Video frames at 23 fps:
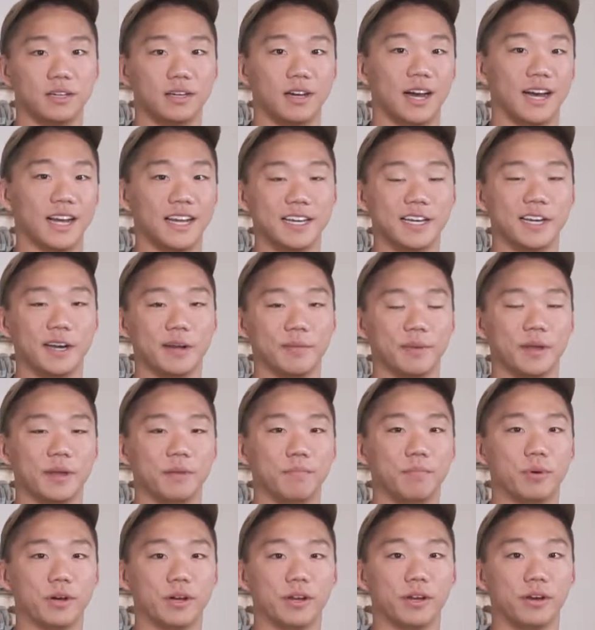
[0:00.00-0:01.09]
I ended up getting
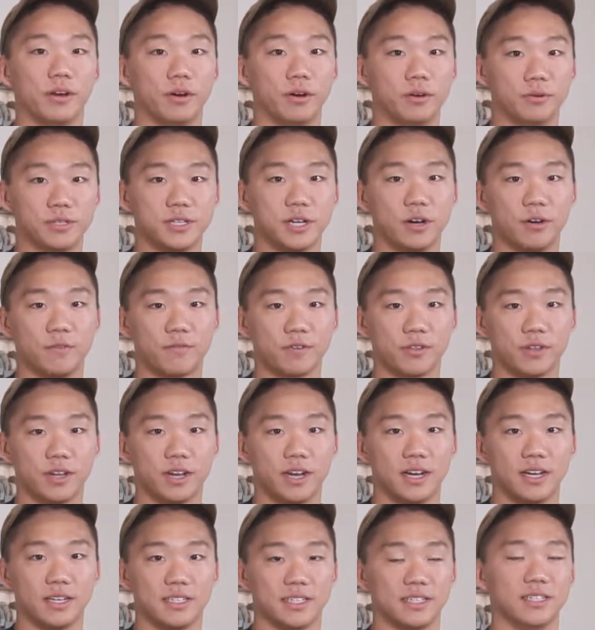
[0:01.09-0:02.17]
put in a hotel for the
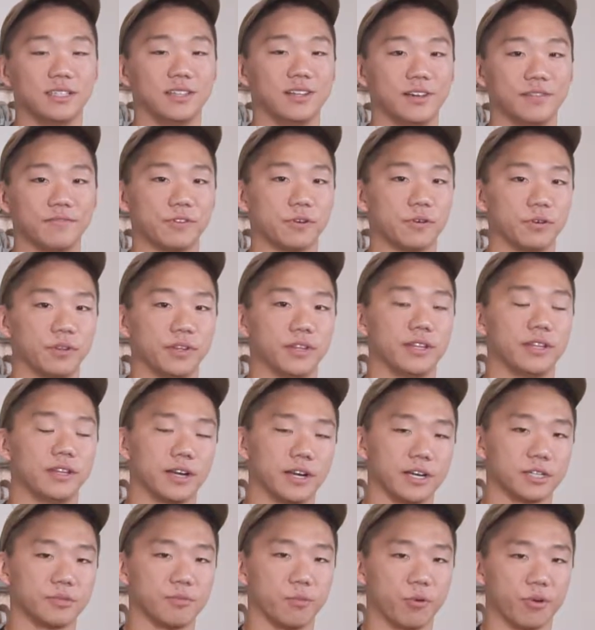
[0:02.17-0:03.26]
night and left early the
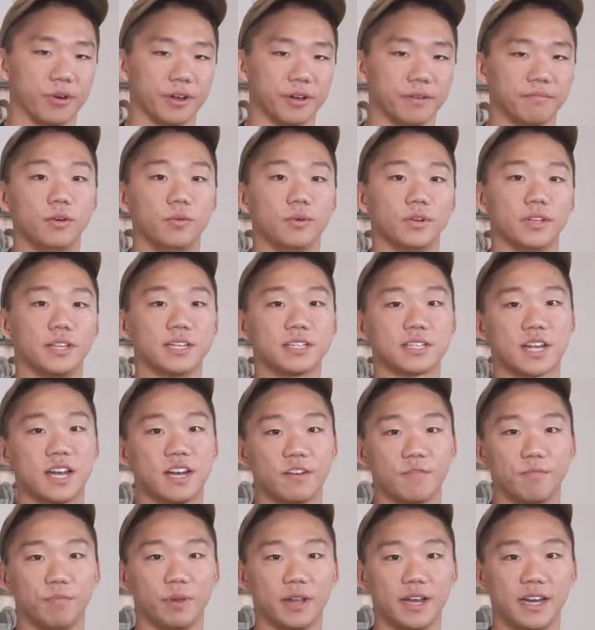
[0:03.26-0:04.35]
next morning. With this kind
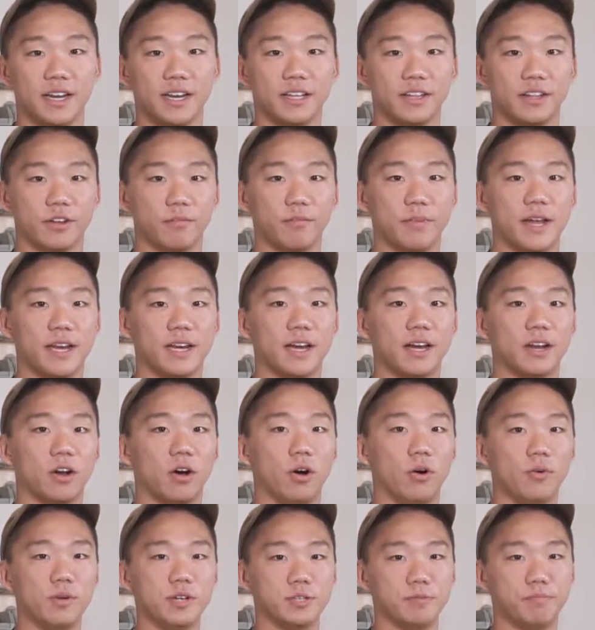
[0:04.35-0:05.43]
of planning, there may not
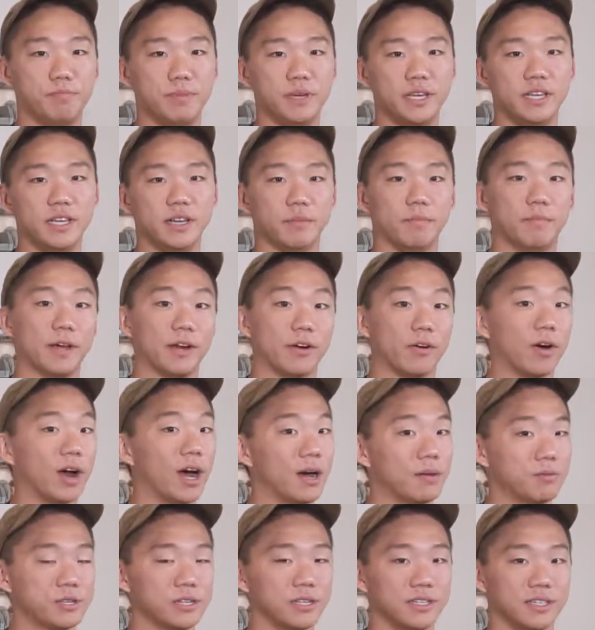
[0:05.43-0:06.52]
always be a better
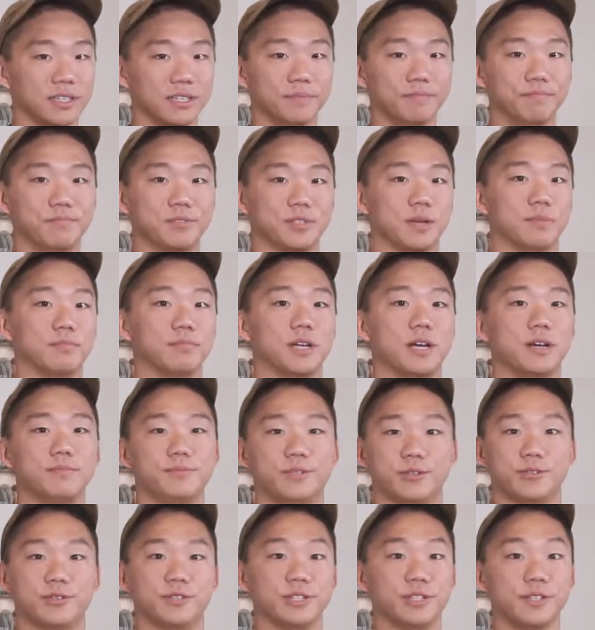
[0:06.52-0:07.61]
option, and sometimes
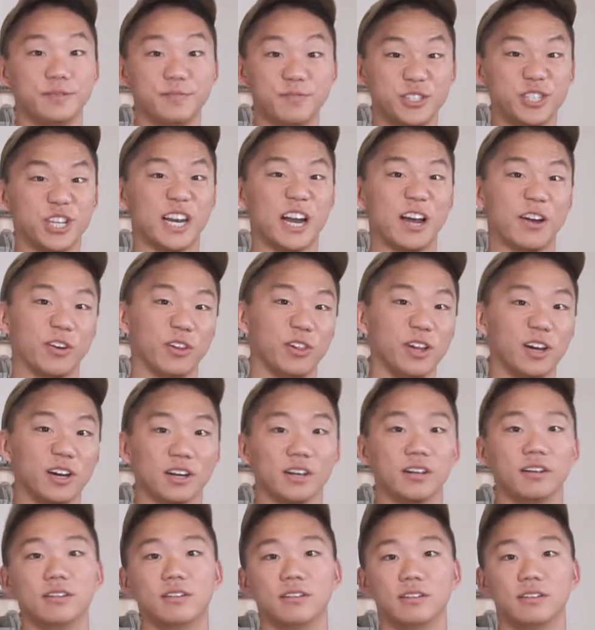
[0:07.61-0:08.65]
you're just out of luck.